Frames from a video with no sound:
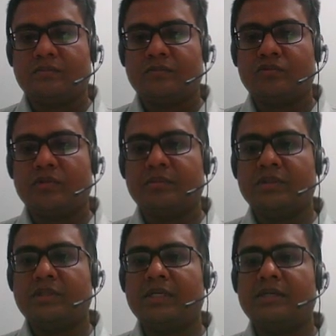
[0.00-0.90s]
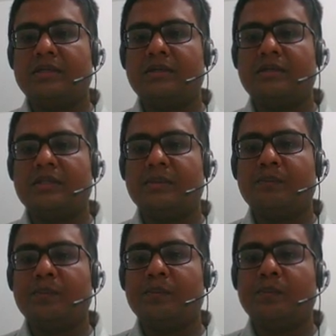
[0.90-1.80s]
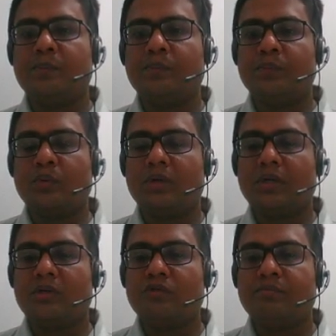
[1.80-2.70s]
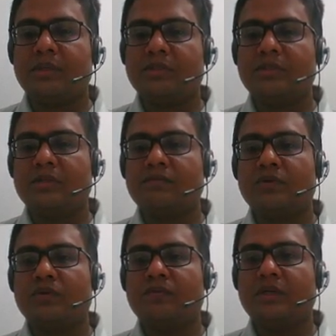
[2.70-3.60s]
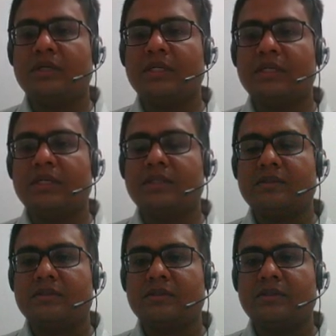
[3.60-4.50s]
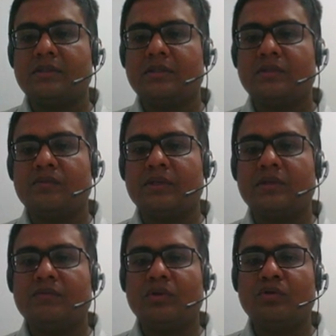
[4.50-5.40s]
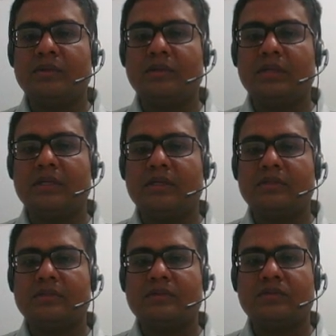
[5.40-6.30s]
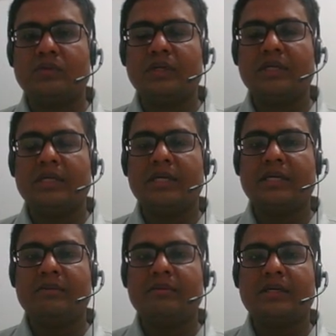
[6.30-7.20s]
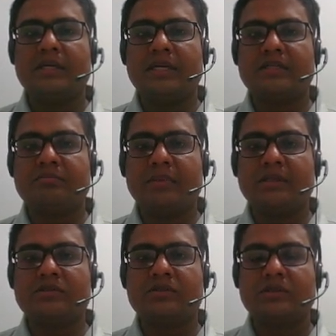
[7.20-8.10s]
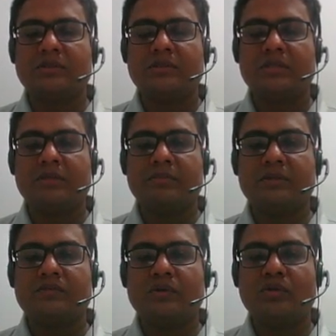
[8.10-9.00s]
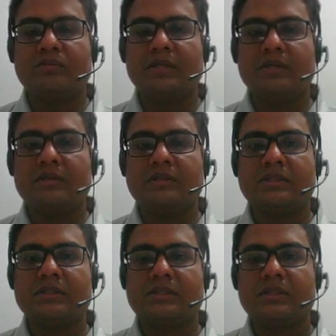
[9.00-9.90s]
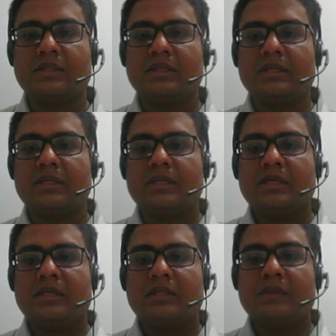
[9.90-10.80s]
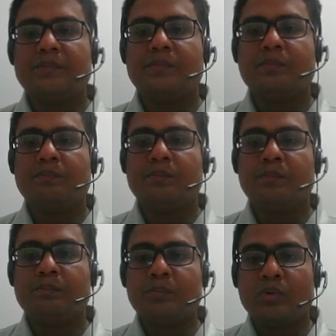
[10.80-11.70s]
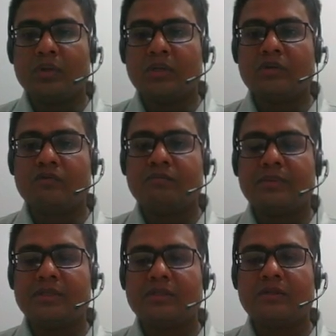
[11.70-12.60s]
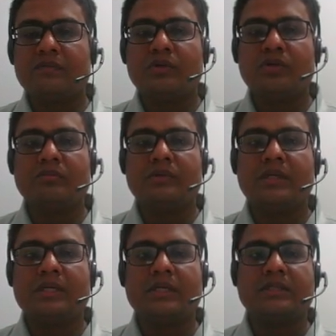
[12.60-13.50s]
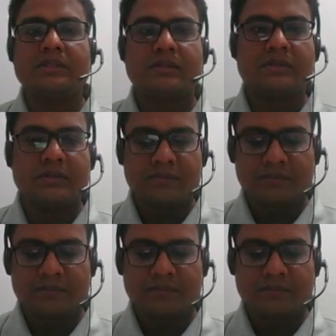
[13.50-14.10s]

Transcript: So it means that the product of pressure and volume will decrease when the volume increases. So in an adiabatic expansion, it means volume increases, the product of pressure and volume decreases.